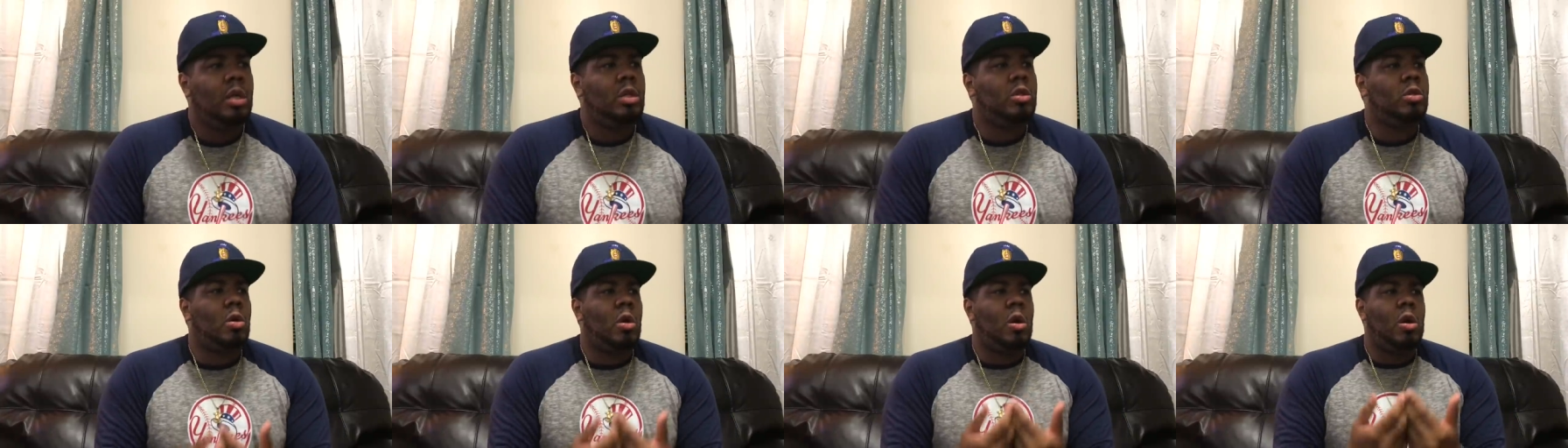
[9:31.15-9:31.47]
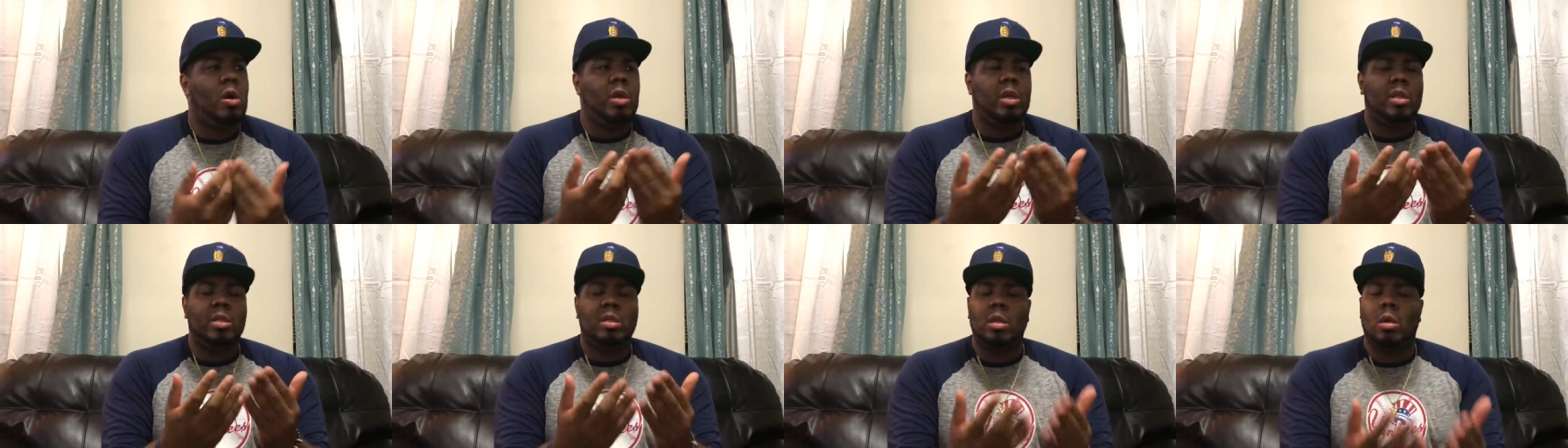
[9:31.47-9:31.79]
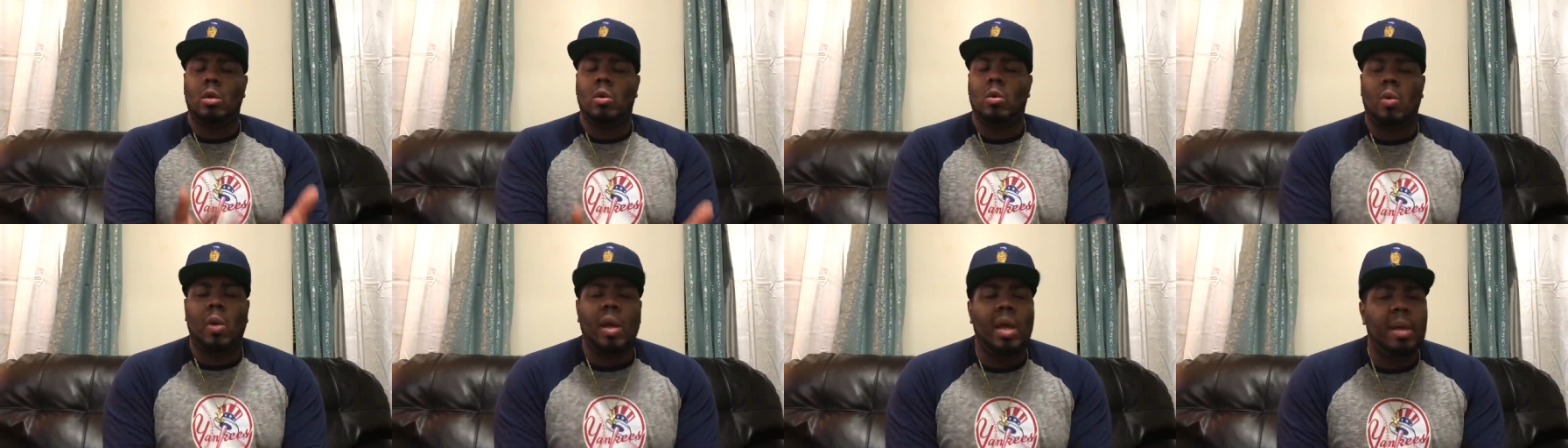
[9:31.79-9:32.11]
Girardi's a
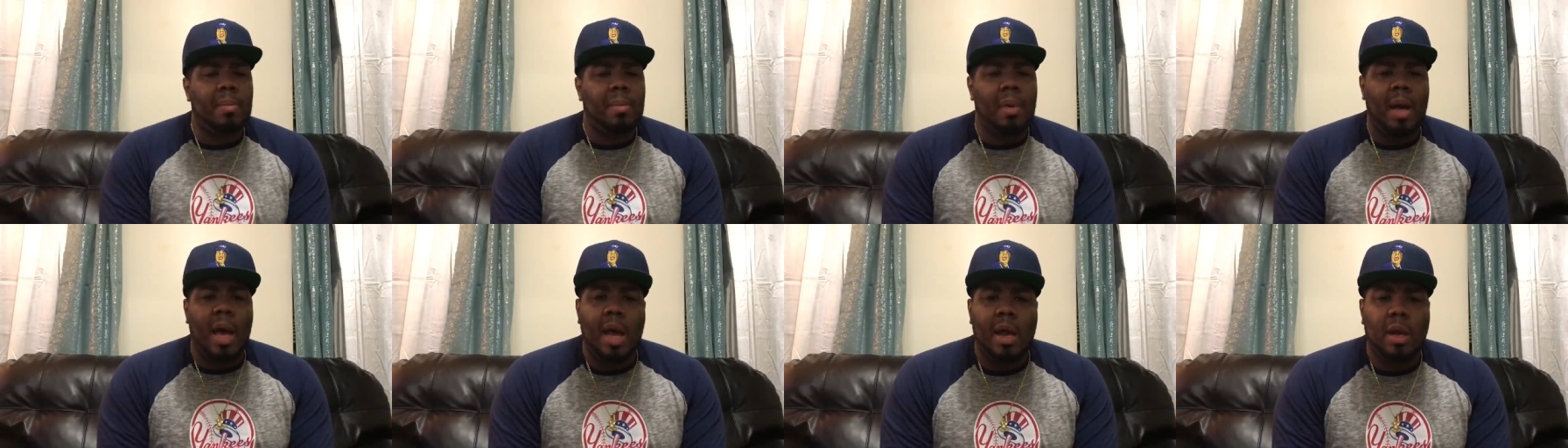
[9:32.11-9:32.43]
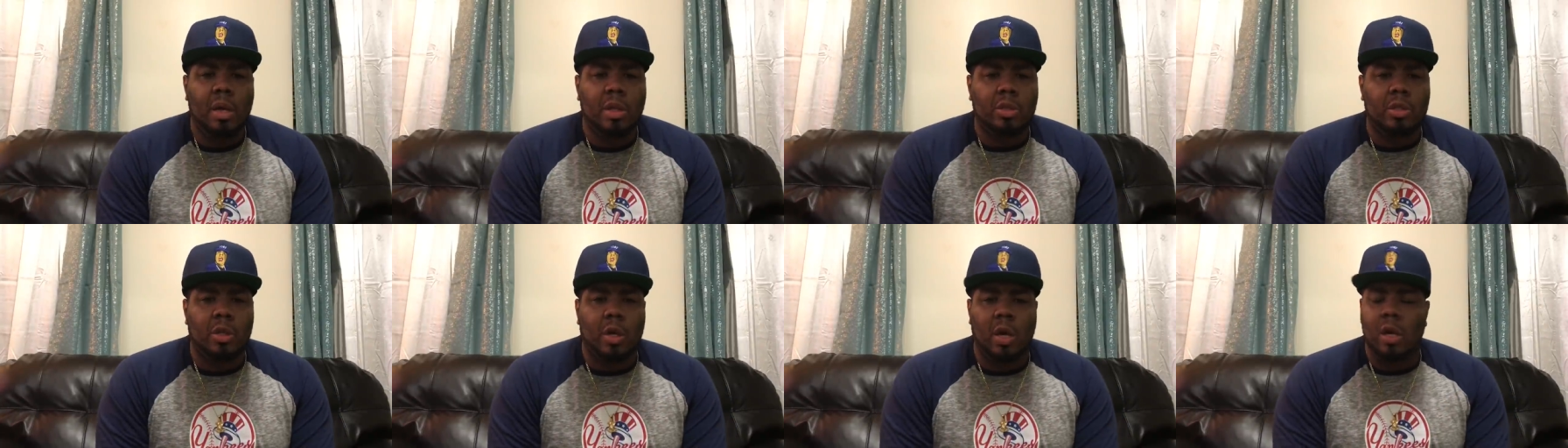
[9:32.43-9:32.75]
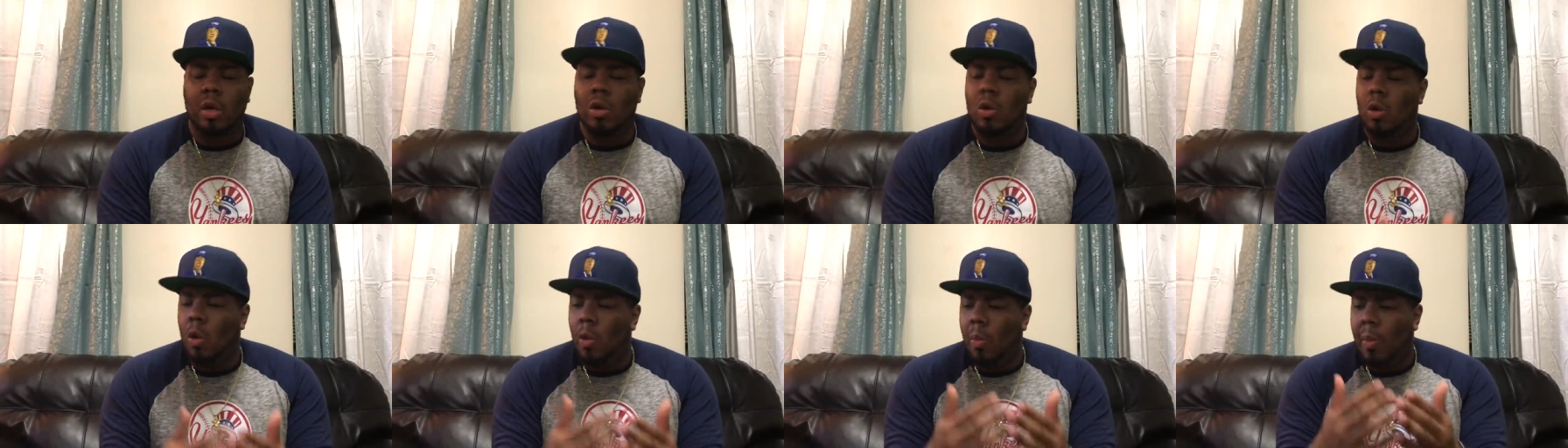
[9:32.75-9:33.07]
great manager,
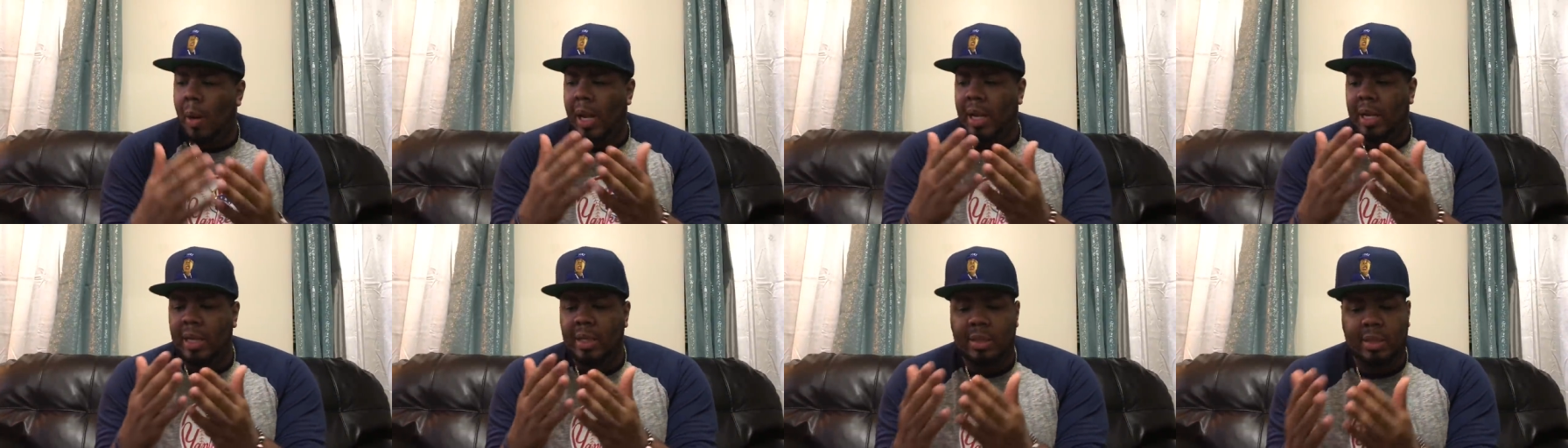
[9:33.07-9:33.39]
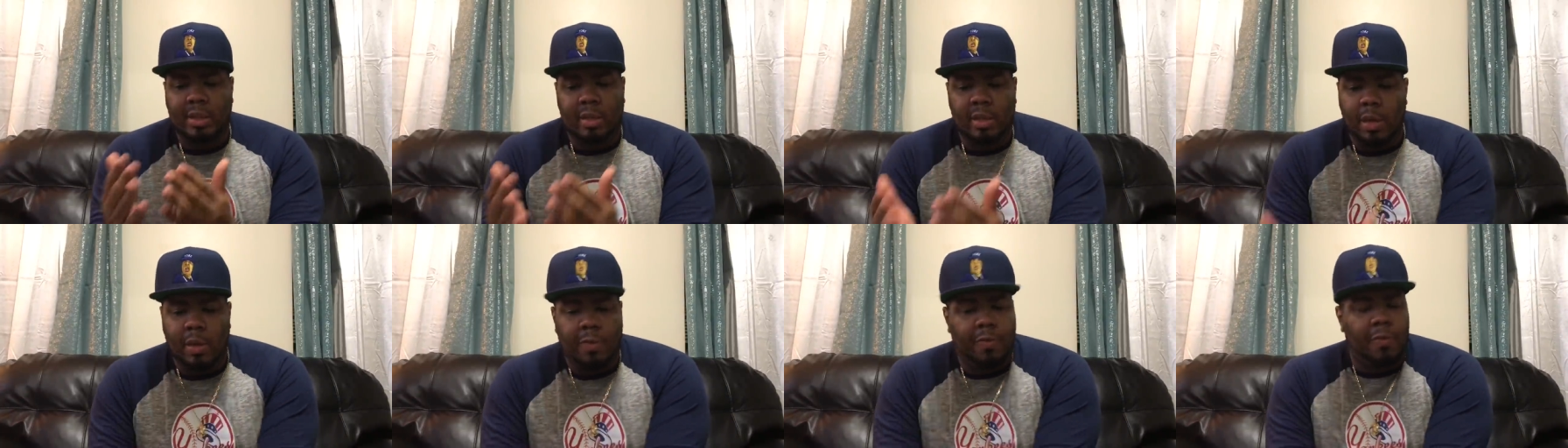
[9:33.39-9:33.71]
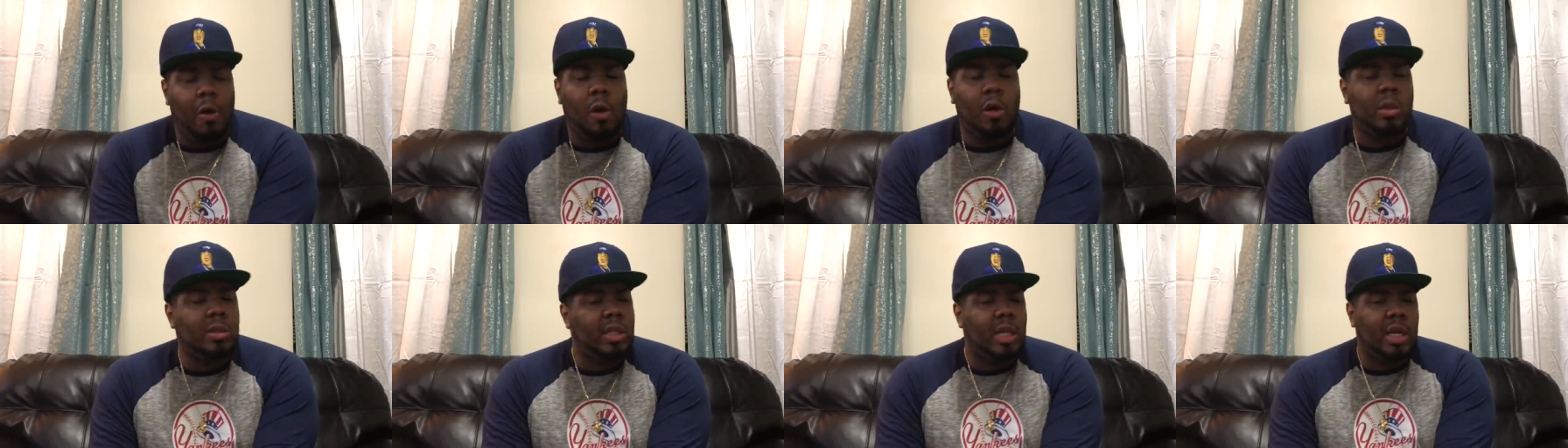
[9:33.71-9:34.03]
and nobody's
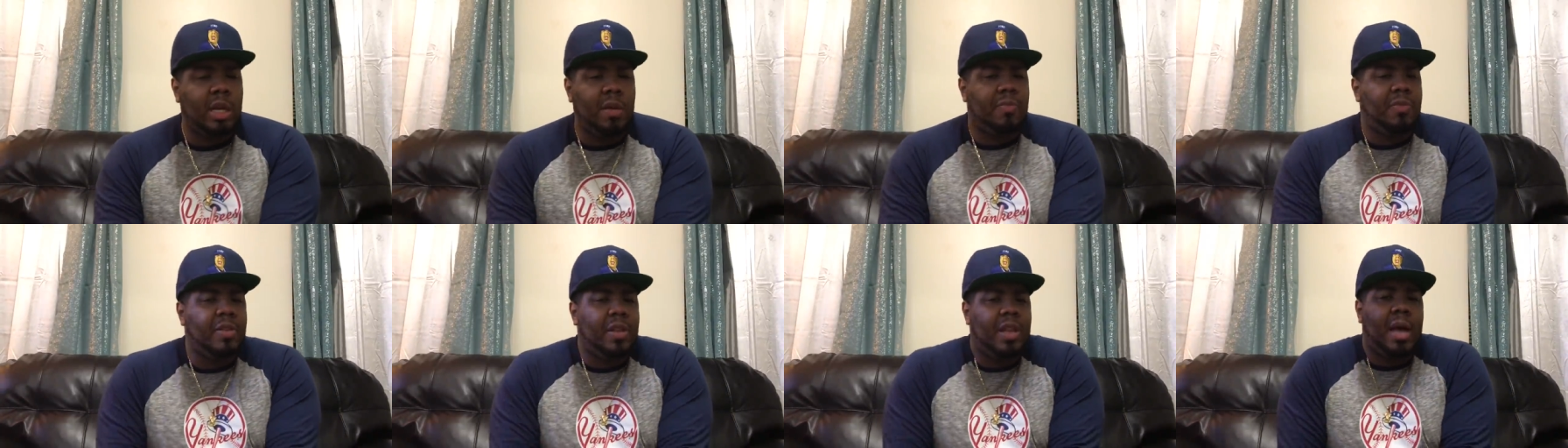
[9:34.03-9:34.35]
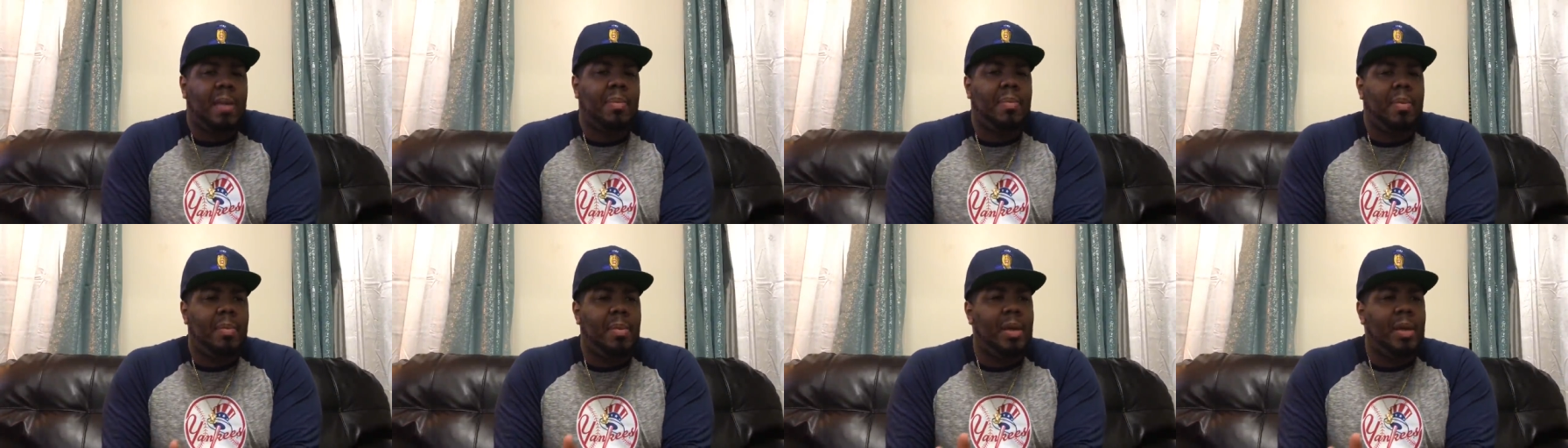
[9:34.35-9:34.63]
faulting him for that.